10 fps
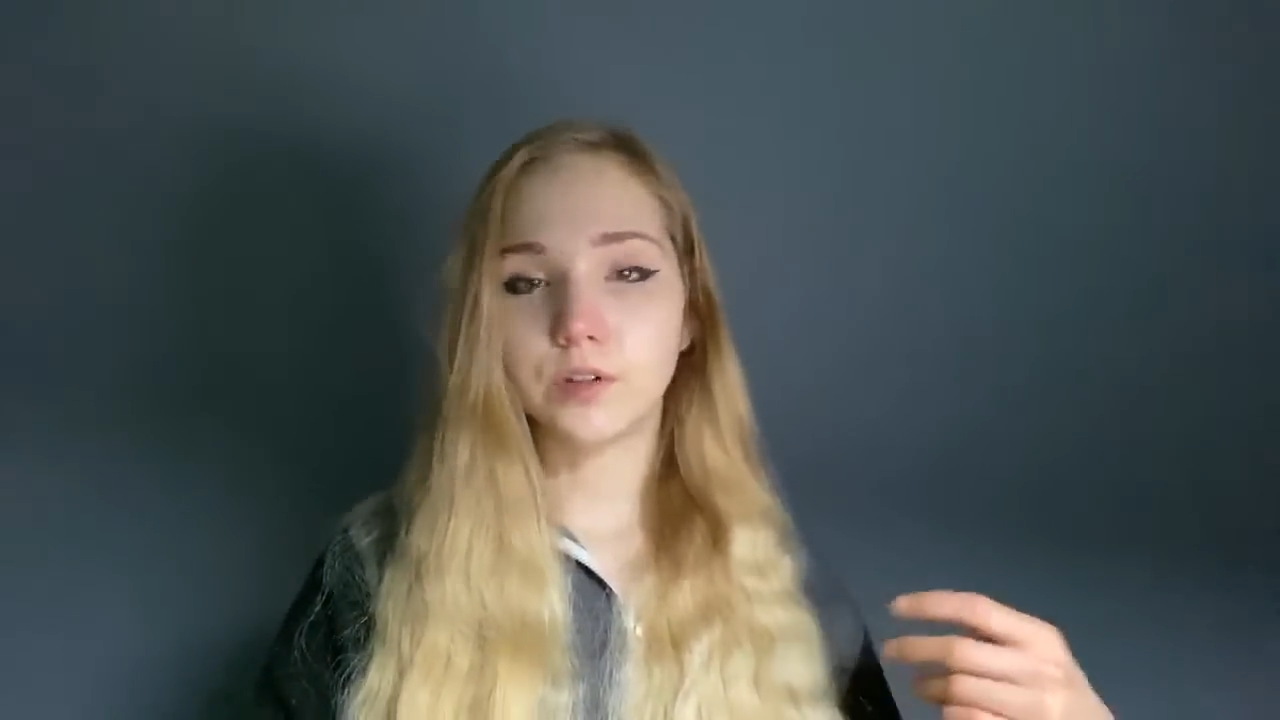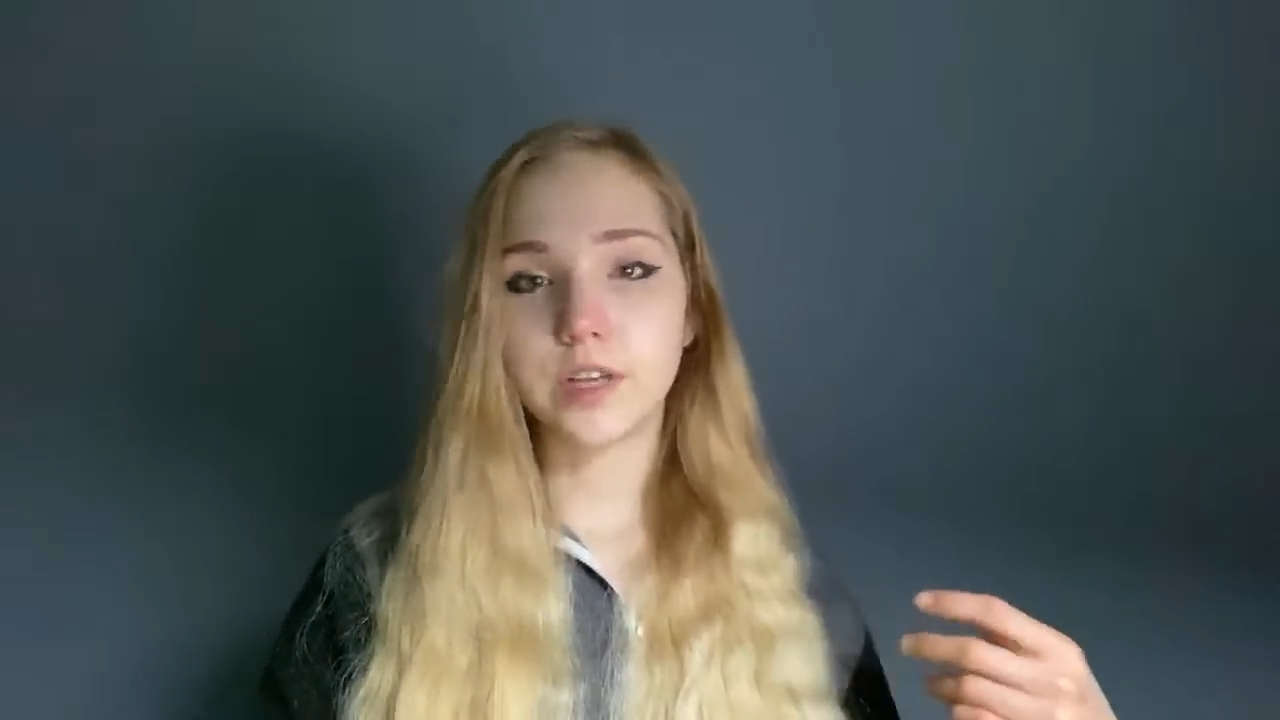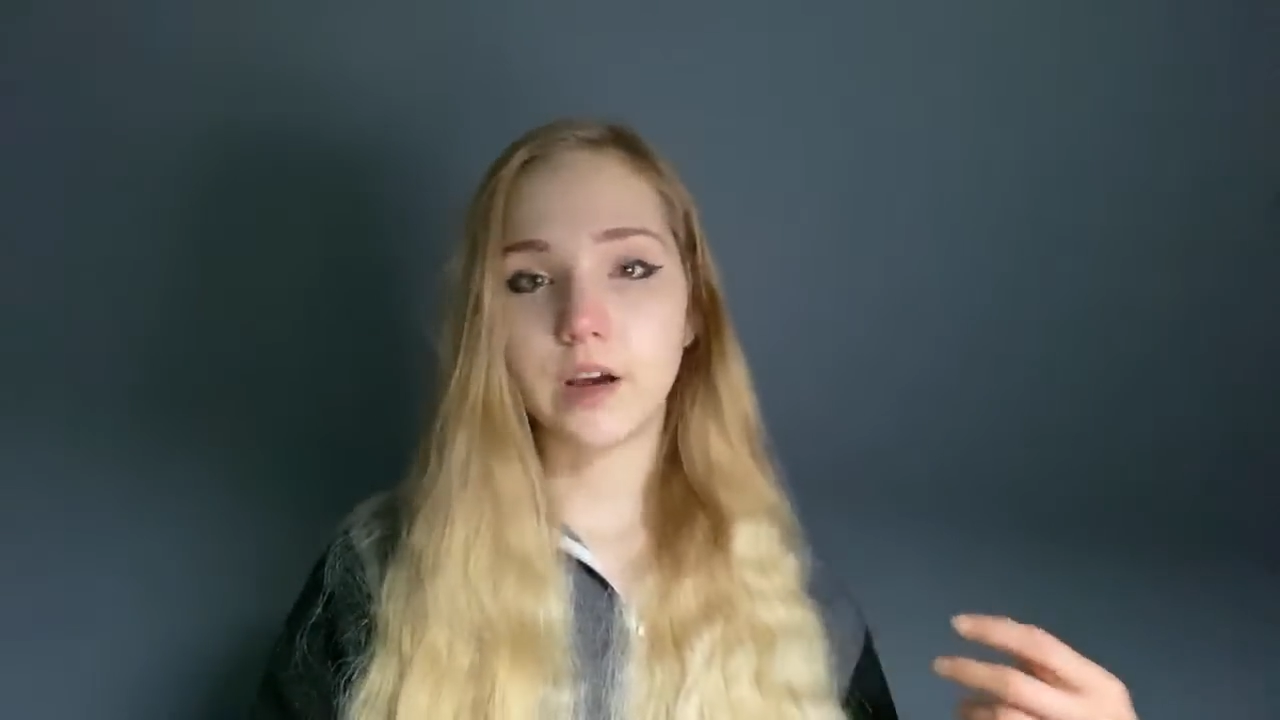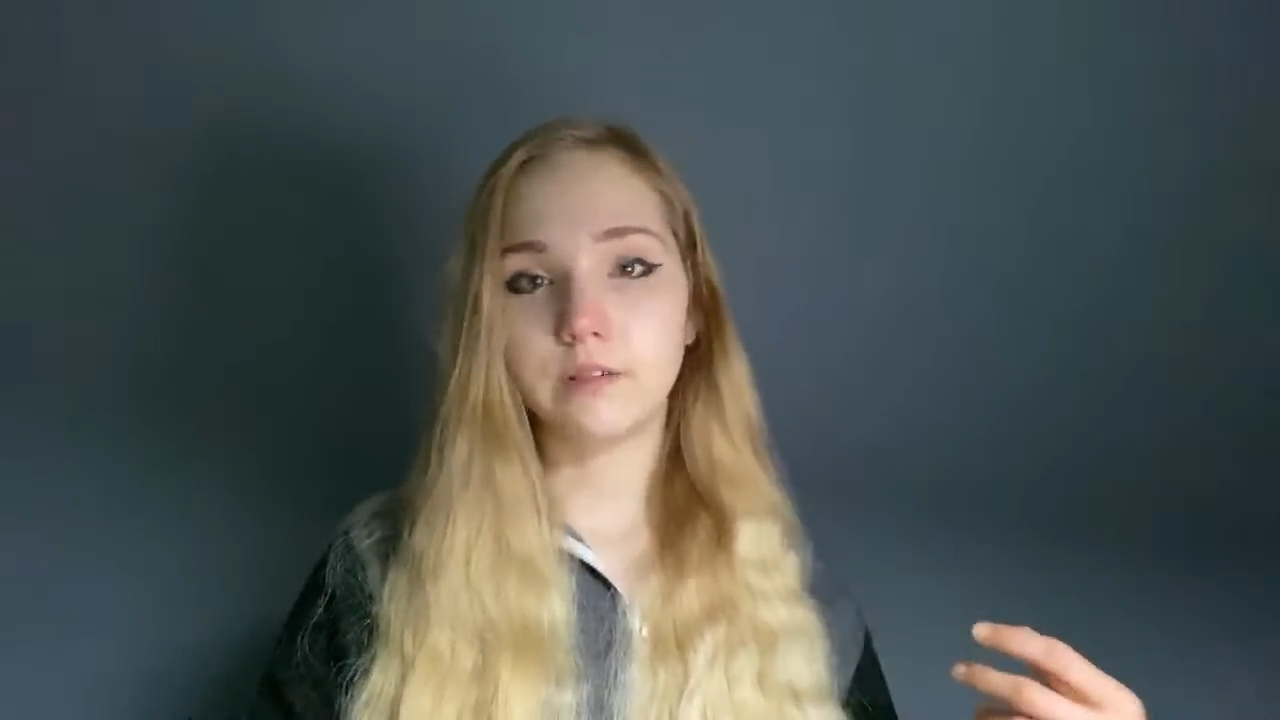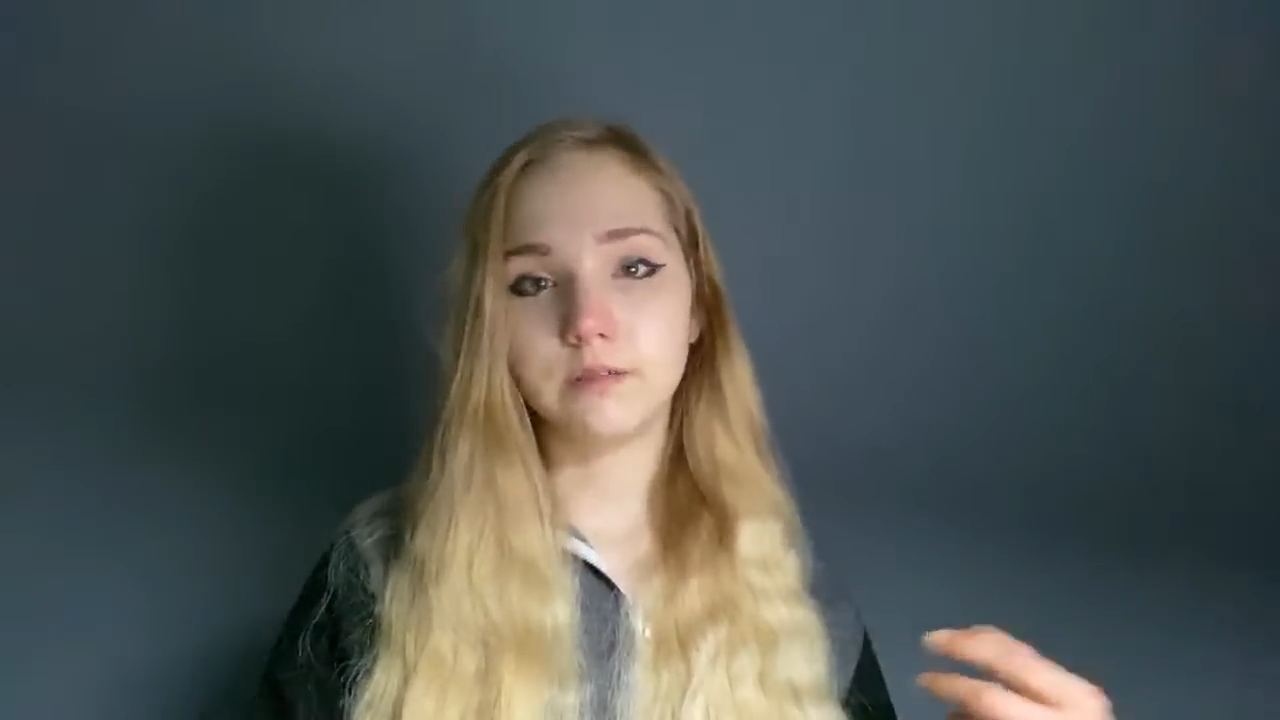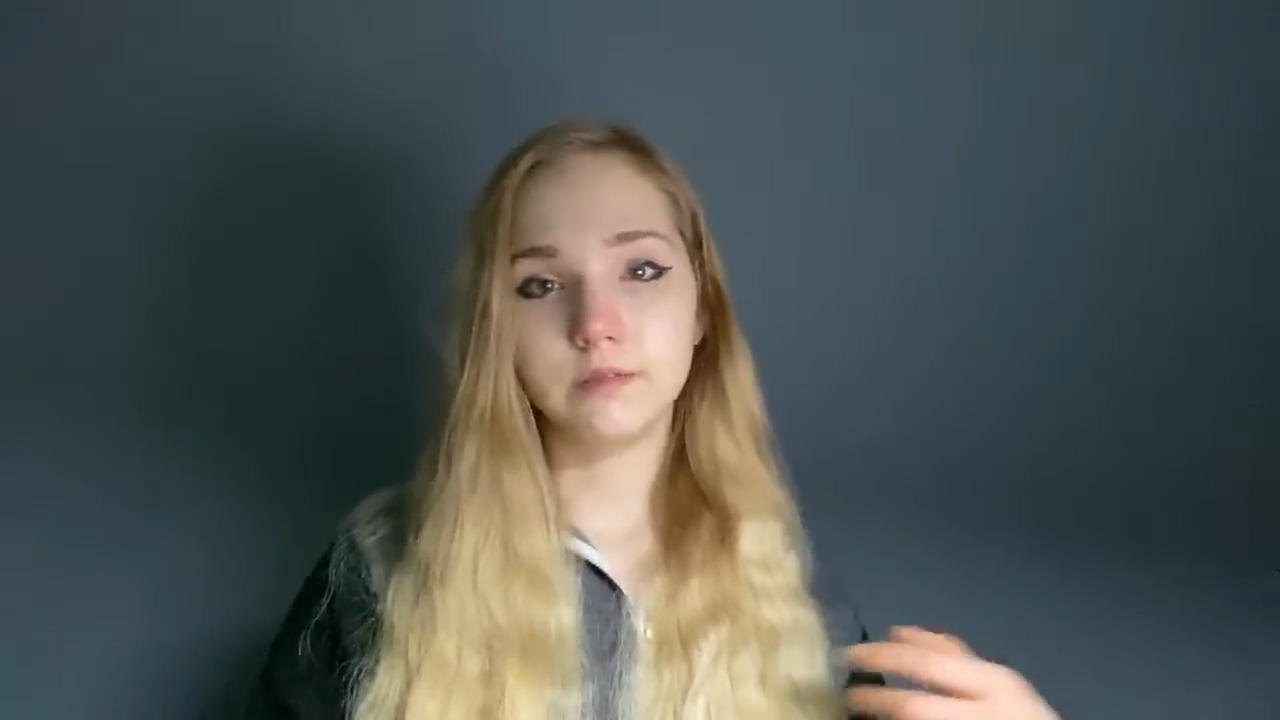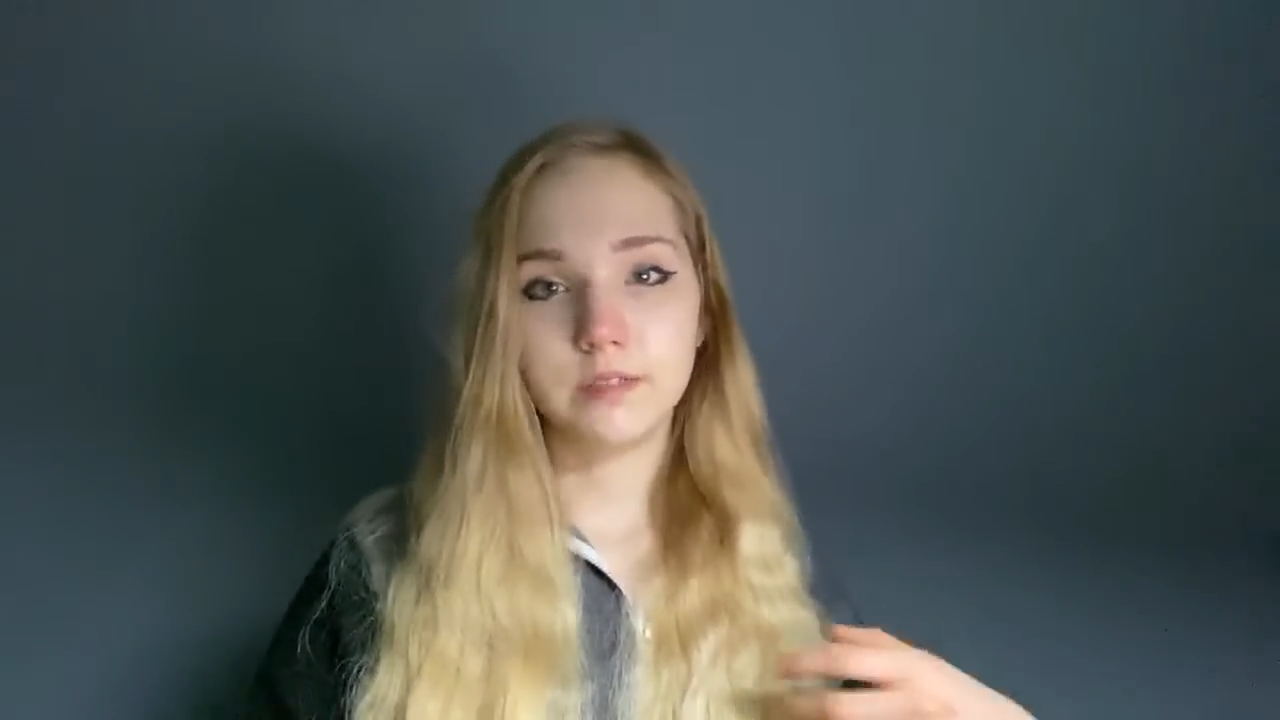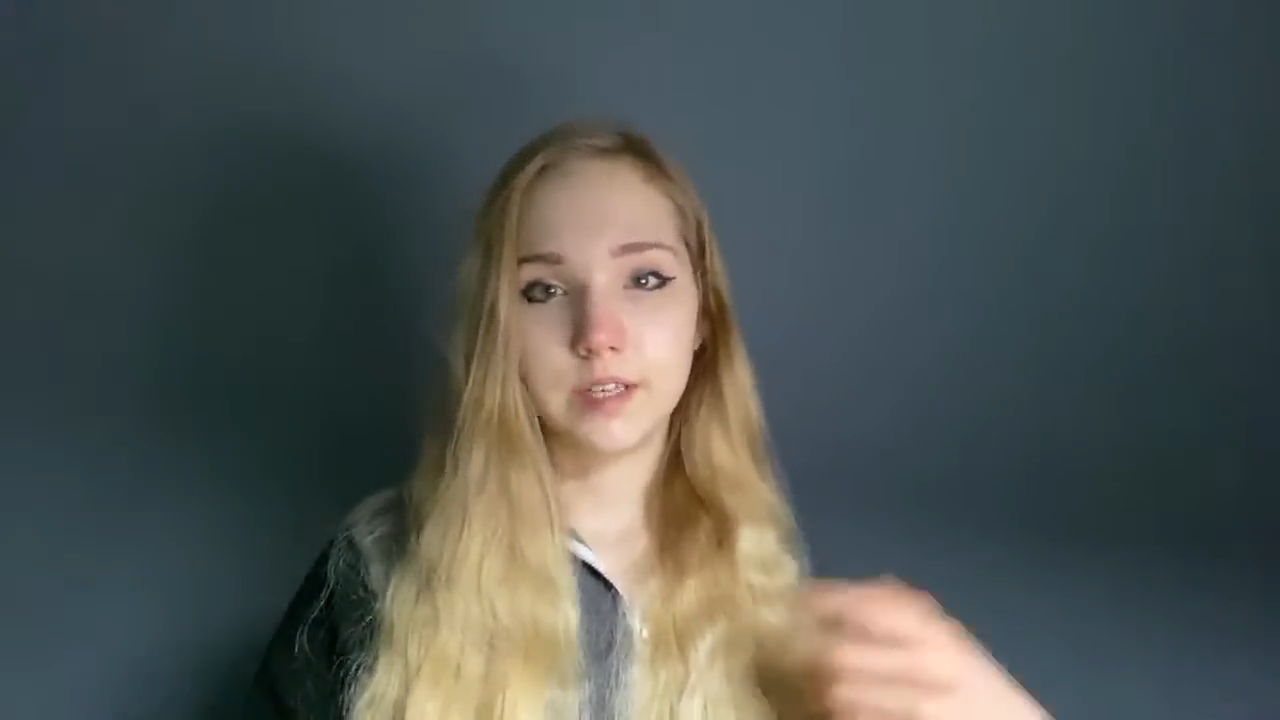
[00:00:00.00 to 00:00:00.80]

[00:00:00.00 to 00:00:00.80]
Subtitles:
down